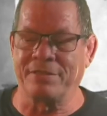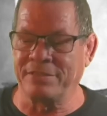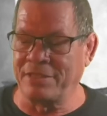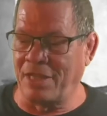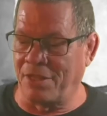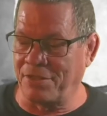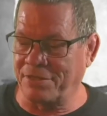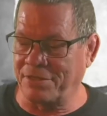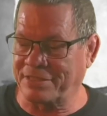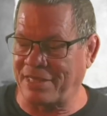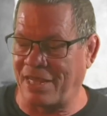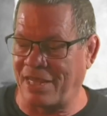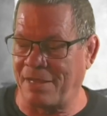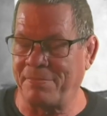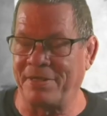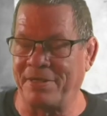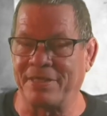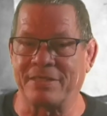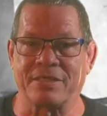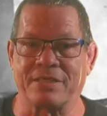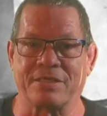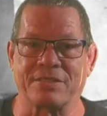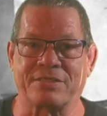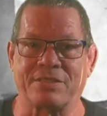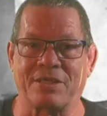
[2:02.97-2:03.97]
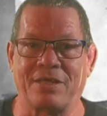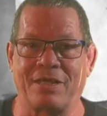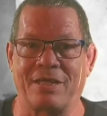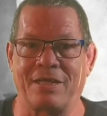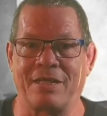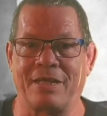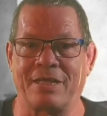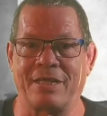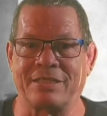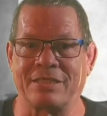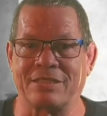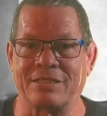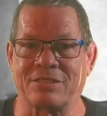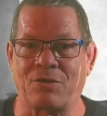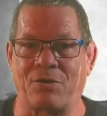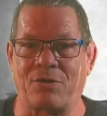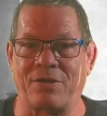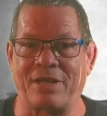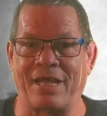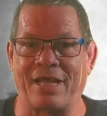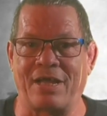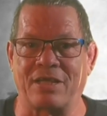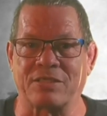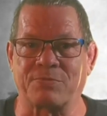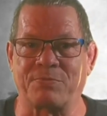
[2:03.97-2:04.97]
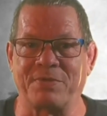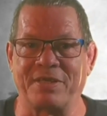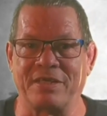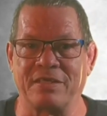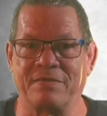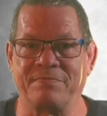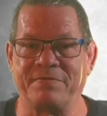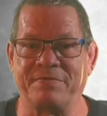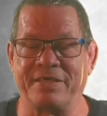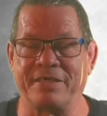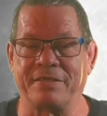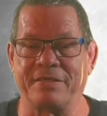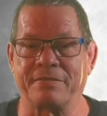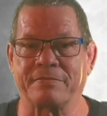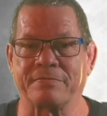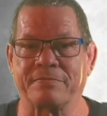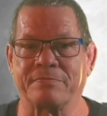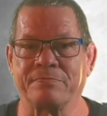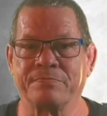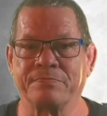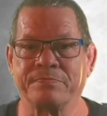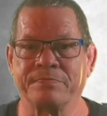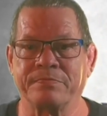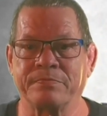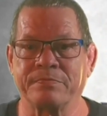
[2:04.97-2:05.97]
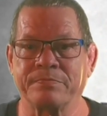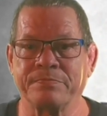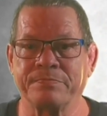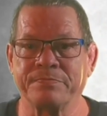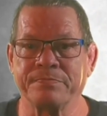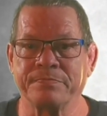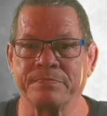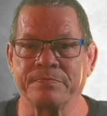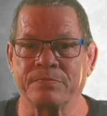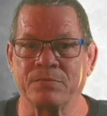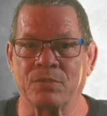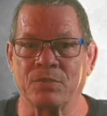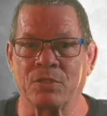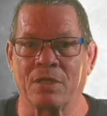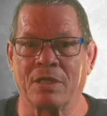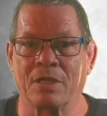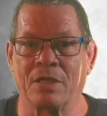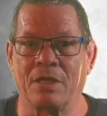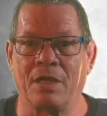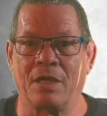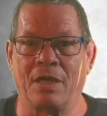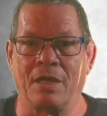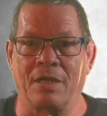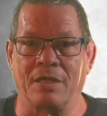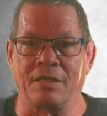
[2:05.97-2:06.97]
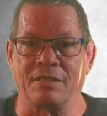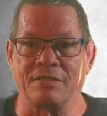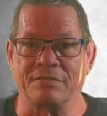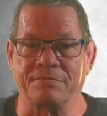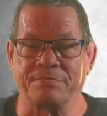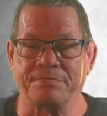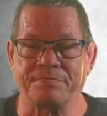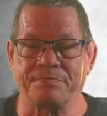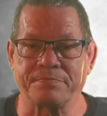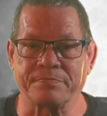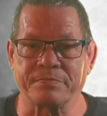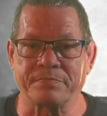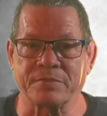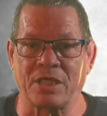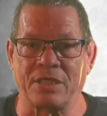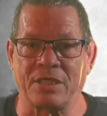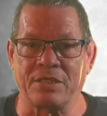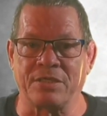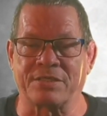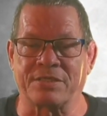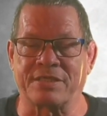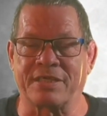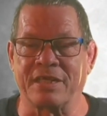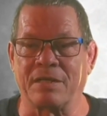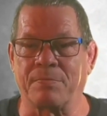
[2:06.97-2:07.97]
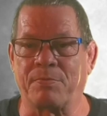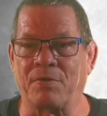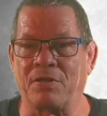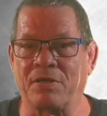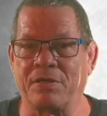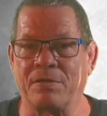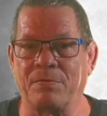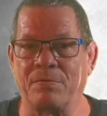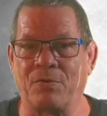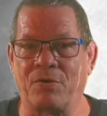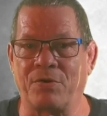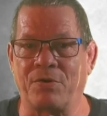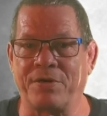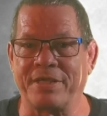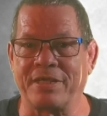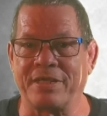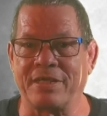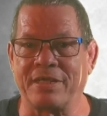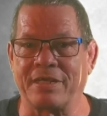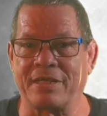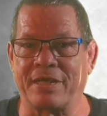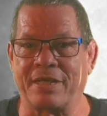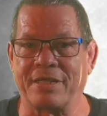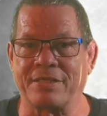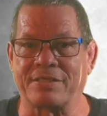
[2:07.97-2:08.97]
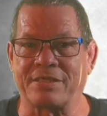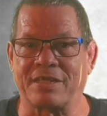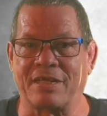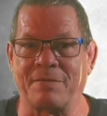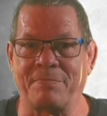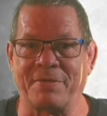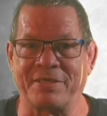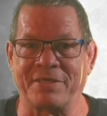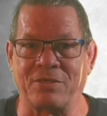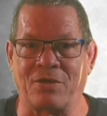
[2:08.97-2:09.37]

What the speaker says: another time at this haunted house we lived in, I used to get up early in the morning and I used to let my